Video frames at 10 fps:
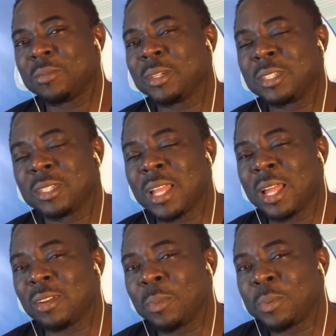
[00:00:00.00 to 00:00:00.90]
but you're not
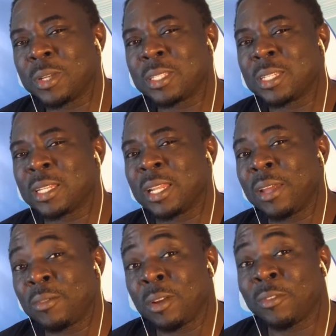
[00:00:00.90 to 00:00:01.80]
operating at the
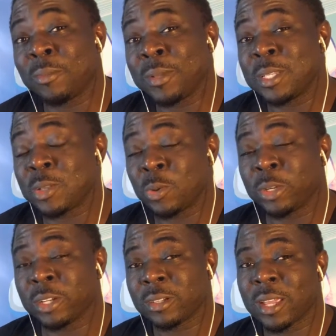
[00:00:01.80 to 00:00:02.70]
level of a business owner,